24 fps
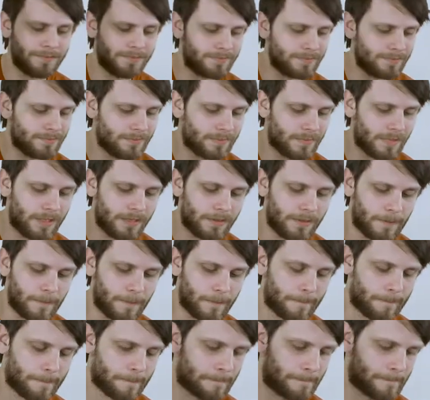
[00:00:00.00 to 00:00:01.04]

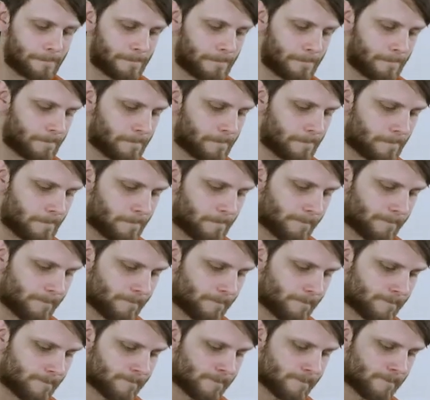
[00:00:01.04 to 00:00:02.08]

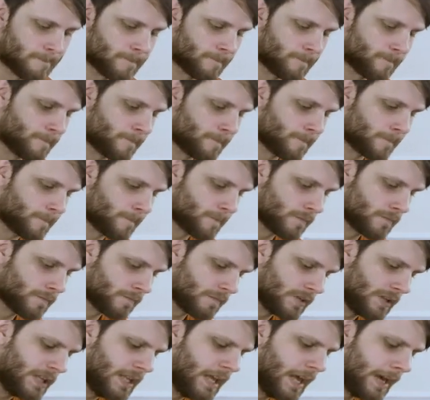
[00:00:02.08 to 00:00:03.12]

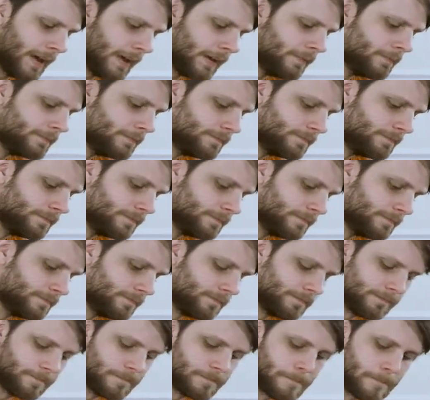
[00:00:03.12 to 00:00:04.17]

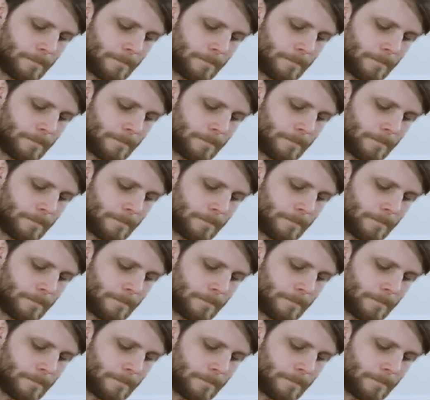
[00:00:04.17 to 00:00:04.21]
This person isn't speaking.